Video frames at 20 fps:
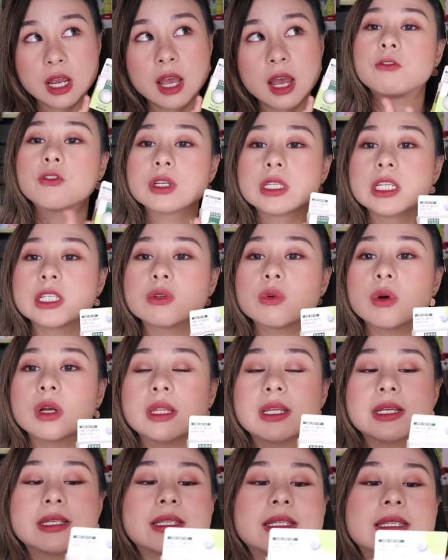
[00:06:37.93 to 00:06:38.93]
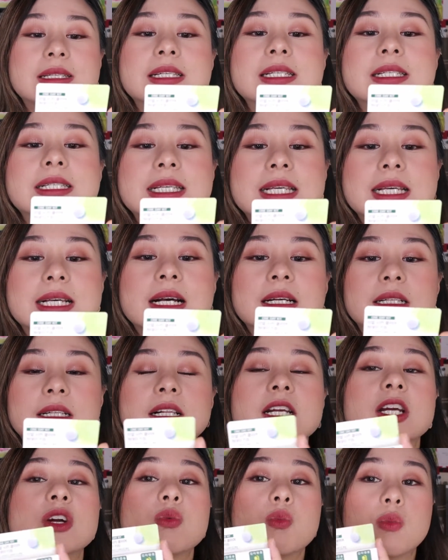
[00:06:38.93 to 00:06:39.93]
For this one, this is the Cica
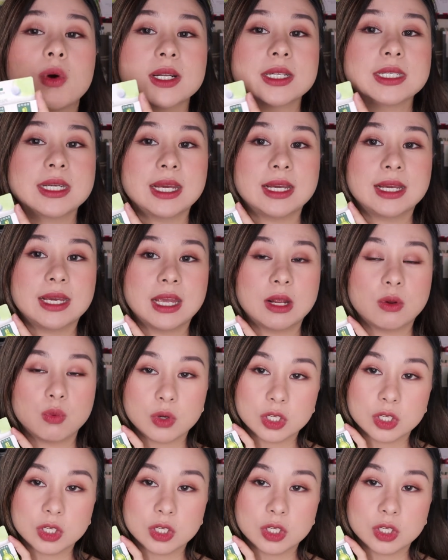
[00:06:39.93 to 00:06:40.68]
Clear One Day Kit,